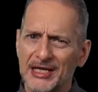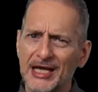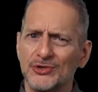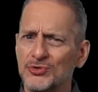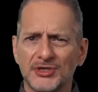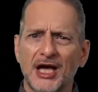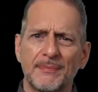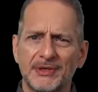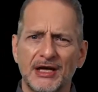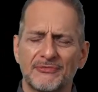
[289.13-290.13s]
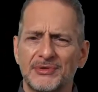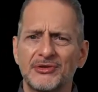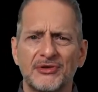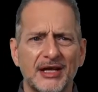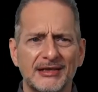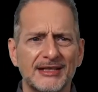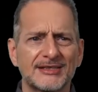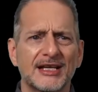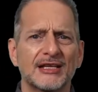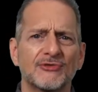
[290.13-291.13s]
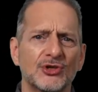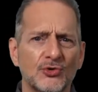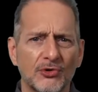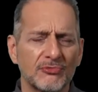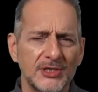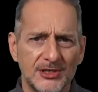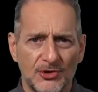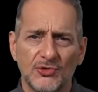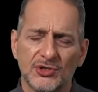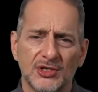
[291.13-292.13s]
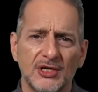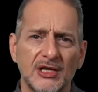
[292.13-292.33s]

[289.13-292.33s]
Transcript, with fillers: hey, you just copied that from the internet. That's not even your research.